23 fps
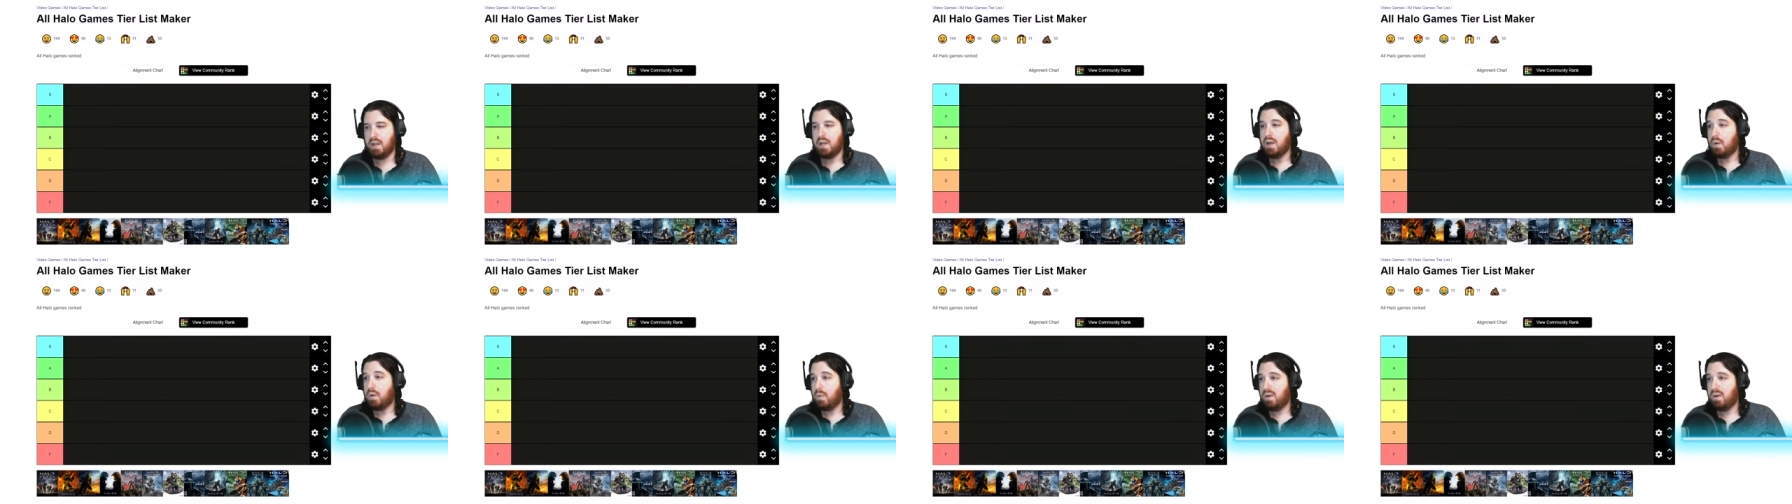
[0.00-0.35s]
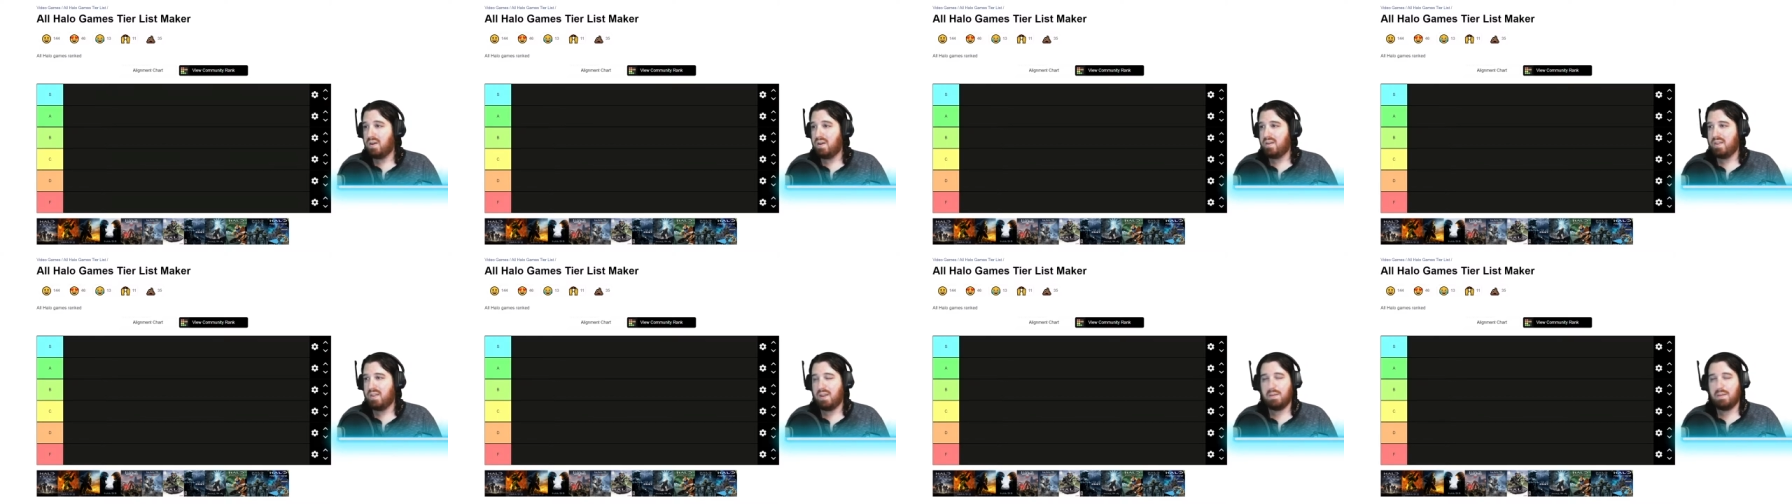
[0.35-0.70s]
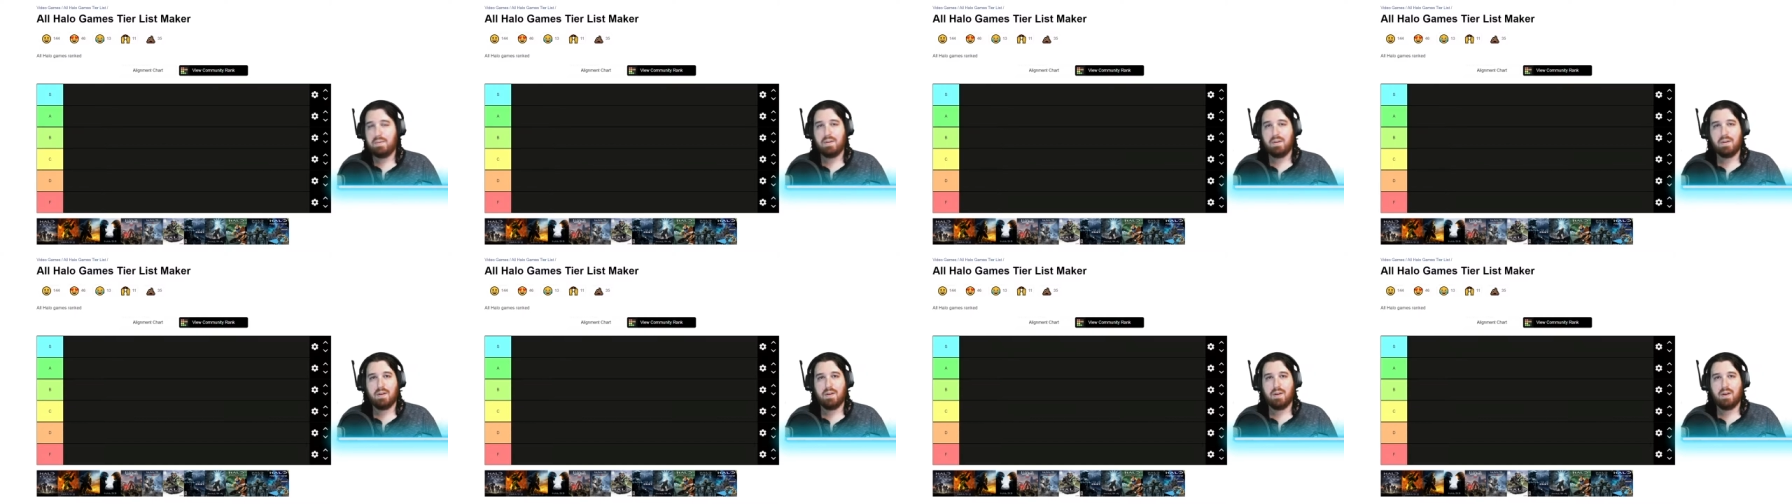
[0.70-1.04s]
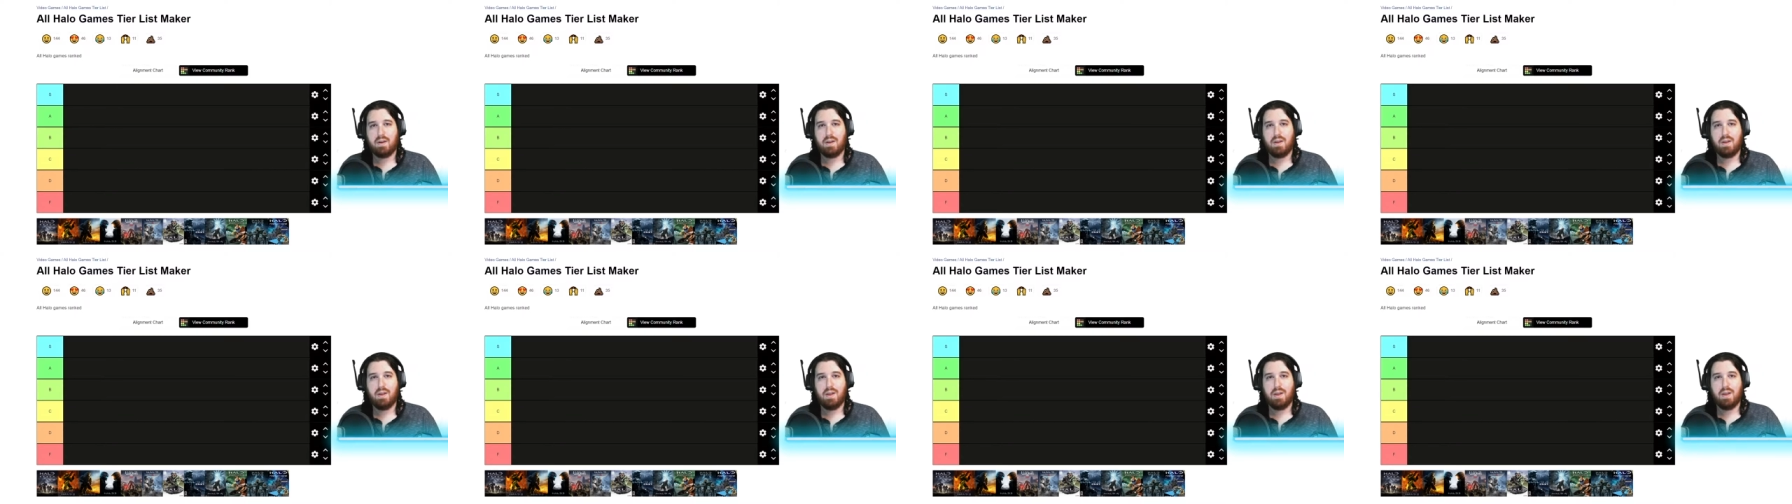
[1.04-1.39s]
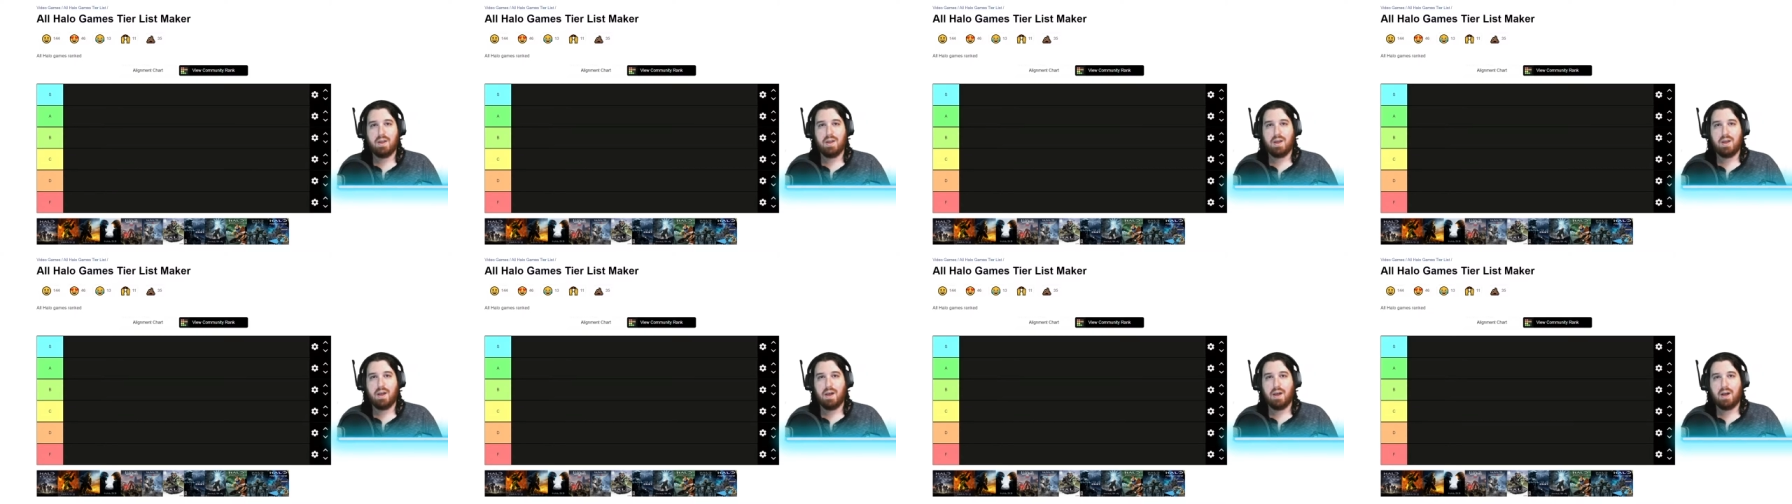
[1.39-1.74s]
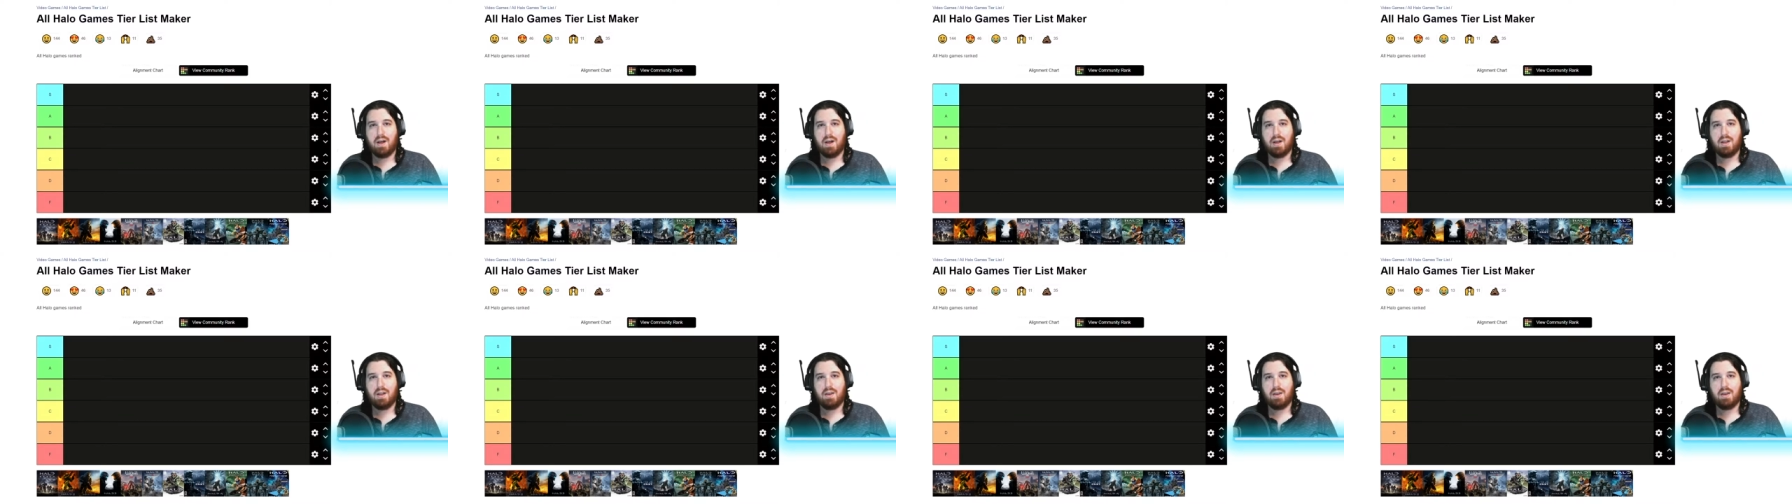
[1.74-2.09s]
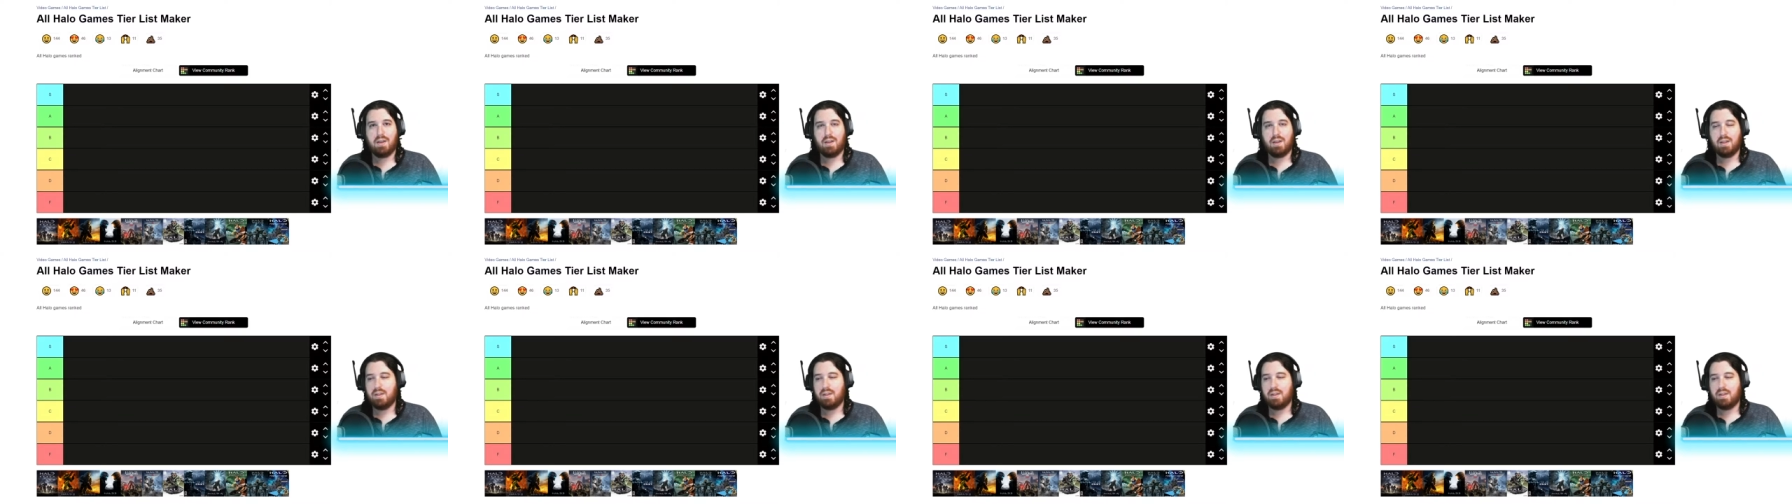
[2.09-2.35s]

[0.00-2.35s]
where they belong on